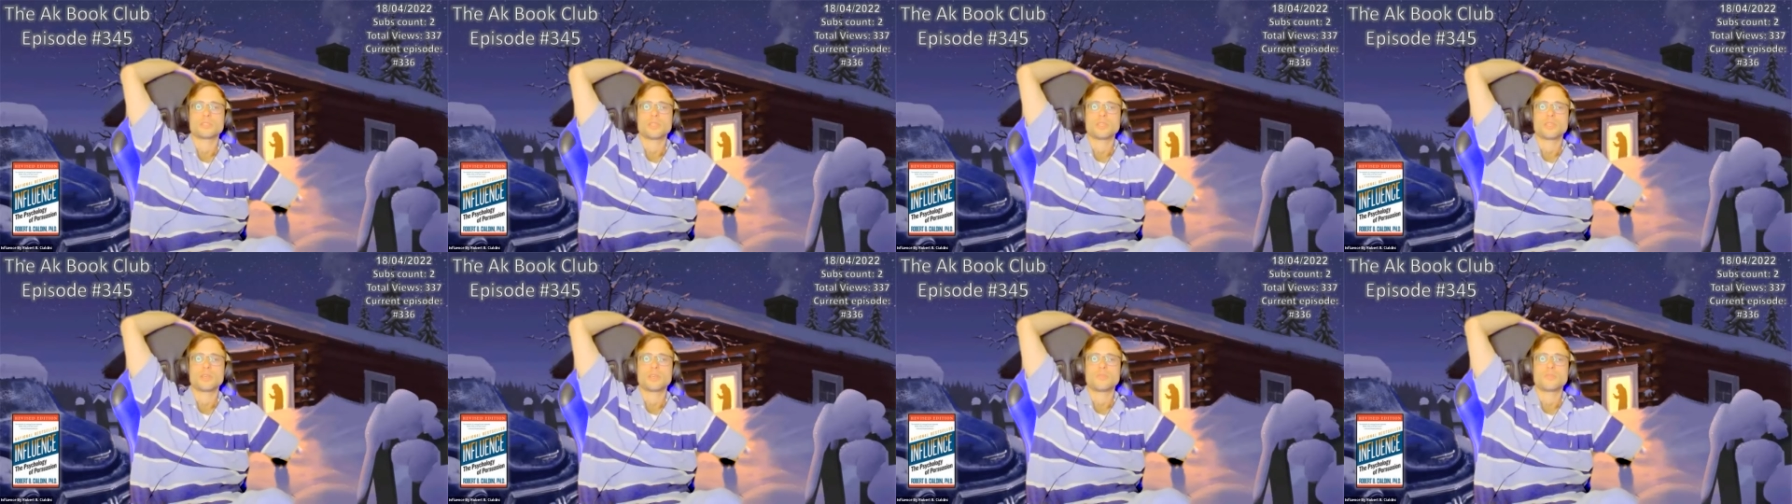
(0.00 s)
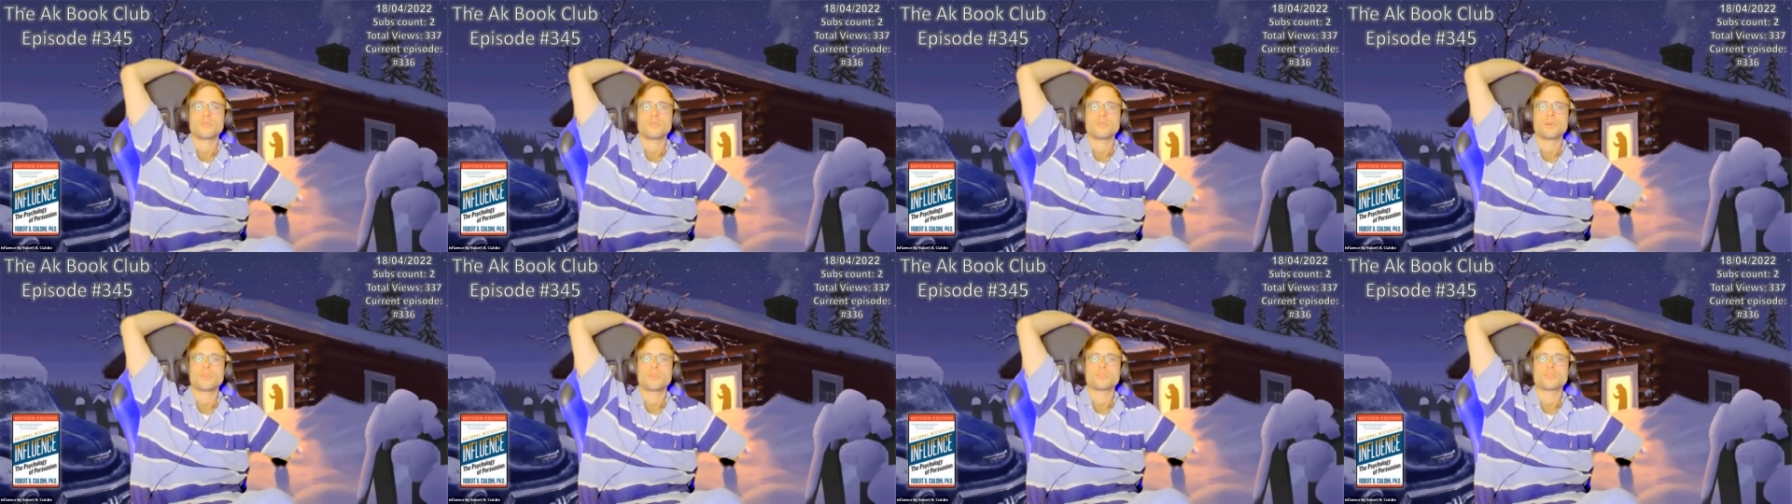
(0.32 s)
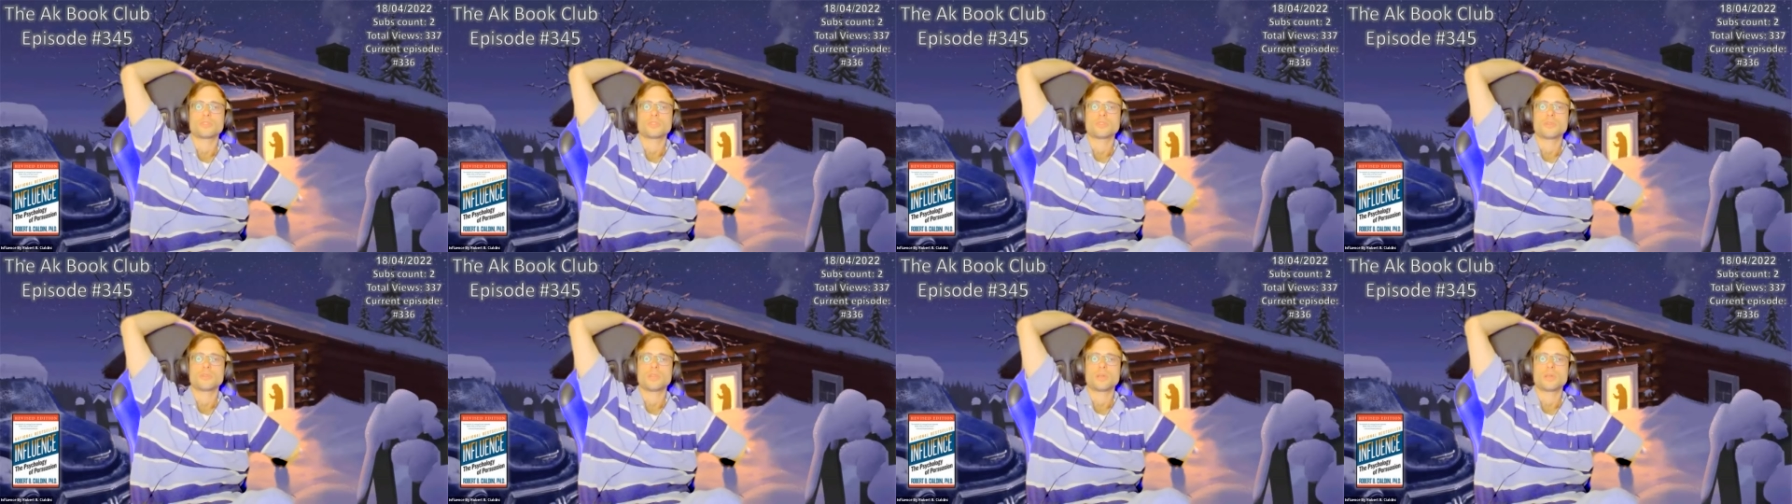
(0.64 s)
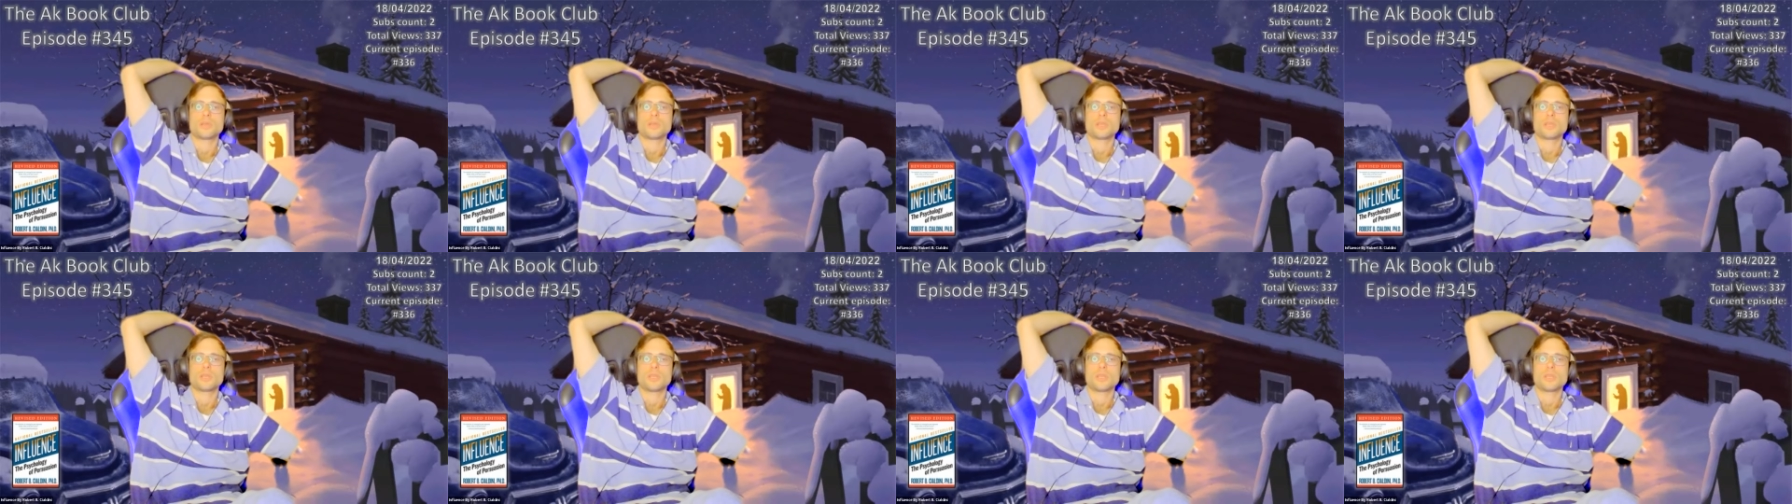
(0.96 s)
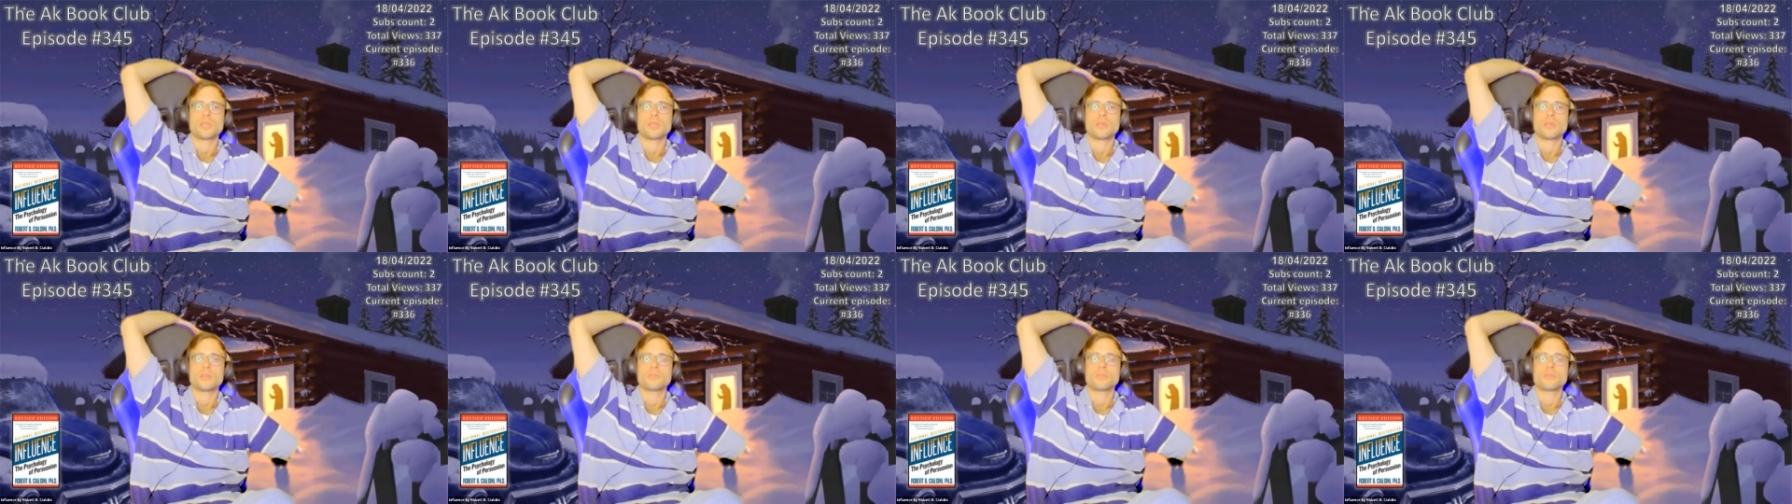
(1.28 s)

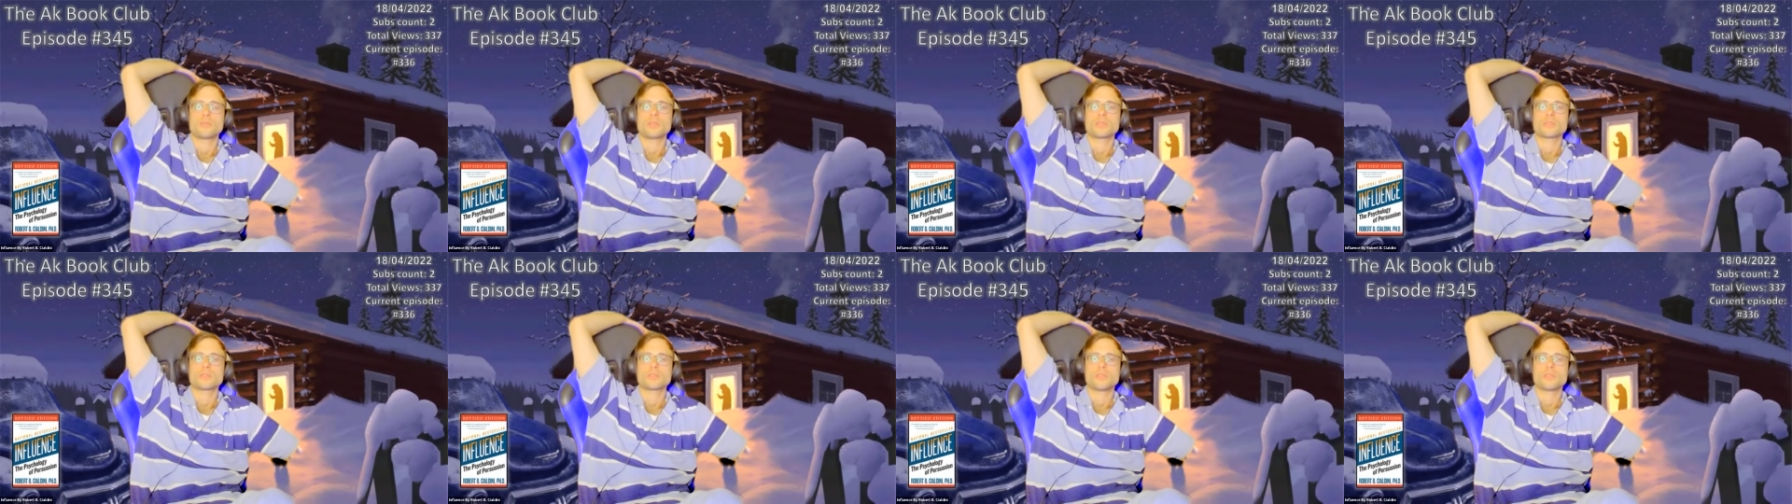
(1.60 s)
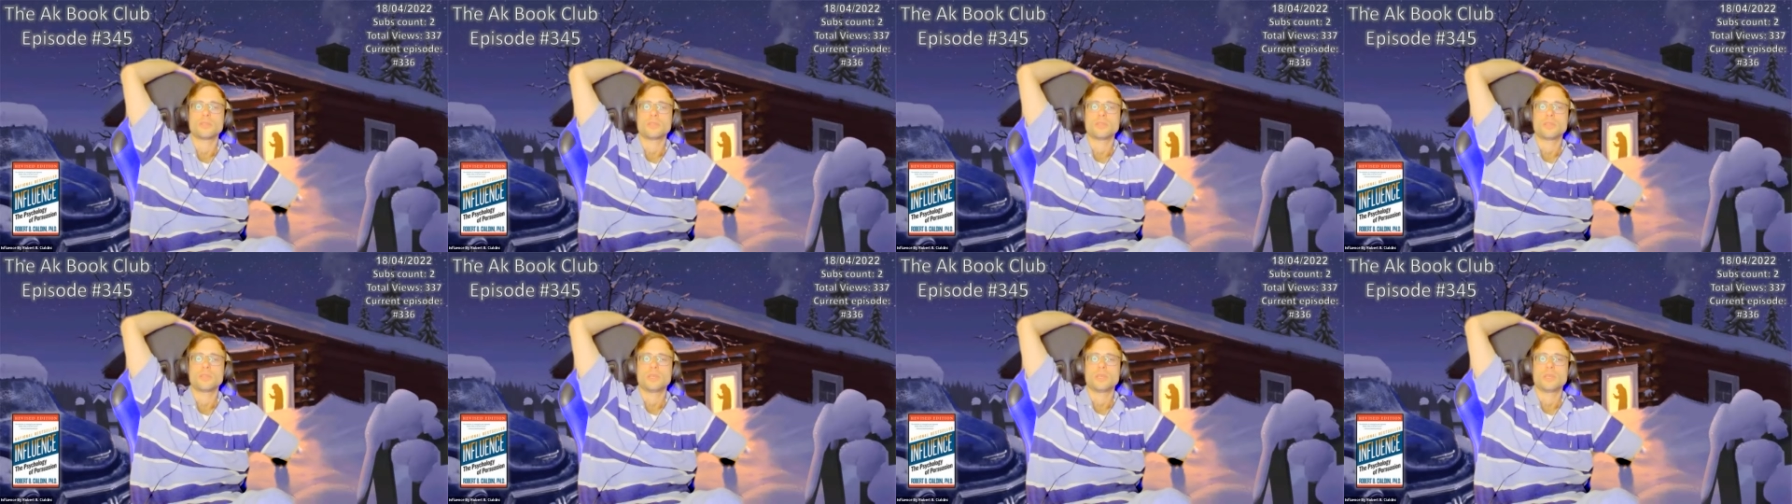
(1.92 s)
$400